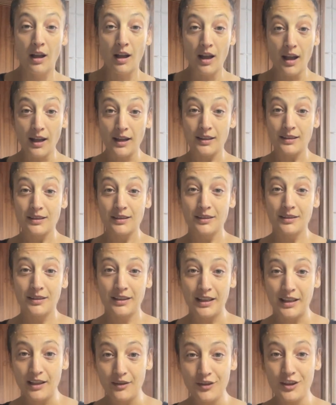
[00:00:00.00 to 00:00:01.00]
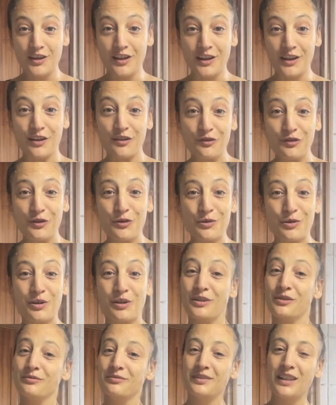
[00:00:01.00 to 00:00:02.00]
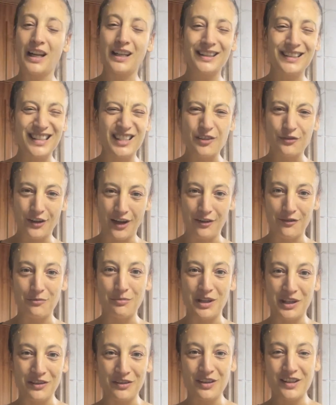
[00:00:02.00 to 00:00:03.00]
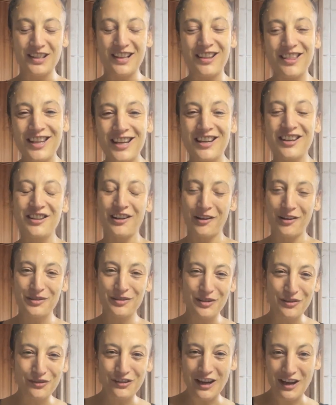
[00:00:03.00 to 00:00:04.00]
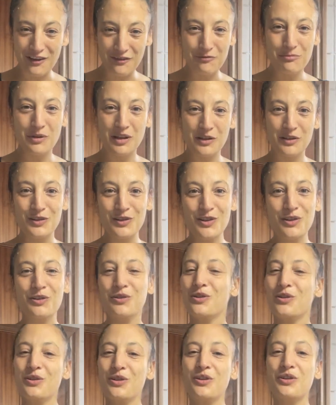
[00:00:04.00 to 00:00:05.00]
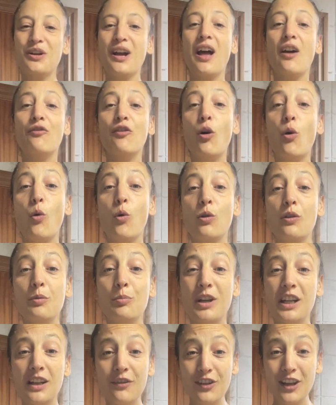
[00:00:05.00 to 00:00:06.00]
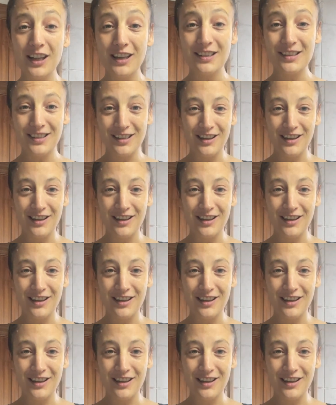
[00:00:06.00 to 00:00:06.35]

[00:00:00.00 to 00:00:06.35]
And leave it there for at least 5 minutes. I think under 5 minutes you're not going to have all the benefits.